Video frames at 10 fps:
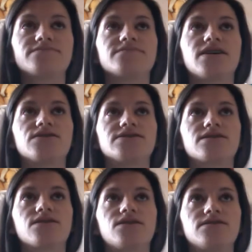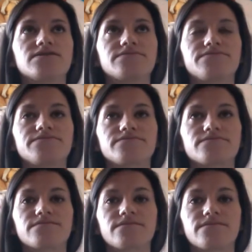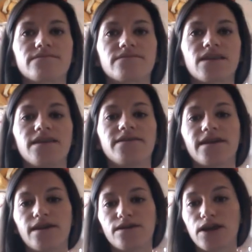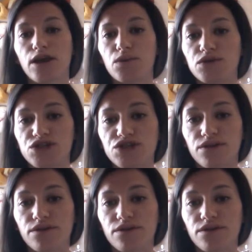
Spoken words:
how is it called? The area which